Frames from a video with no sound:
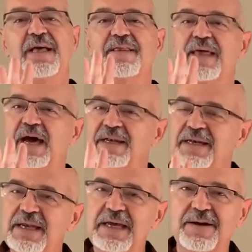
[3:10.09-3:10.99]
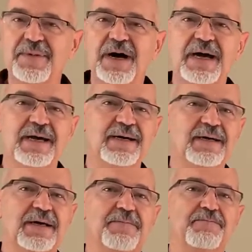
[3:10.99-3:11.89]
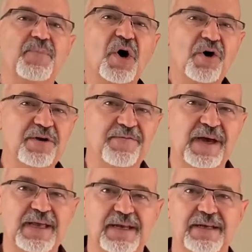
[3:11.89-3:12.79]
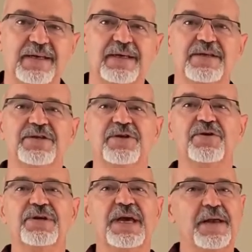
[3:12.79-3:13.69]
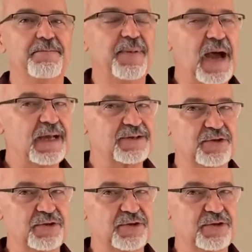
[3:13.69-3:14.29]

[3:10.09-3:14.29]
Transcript: that Nehemiah motivated to get back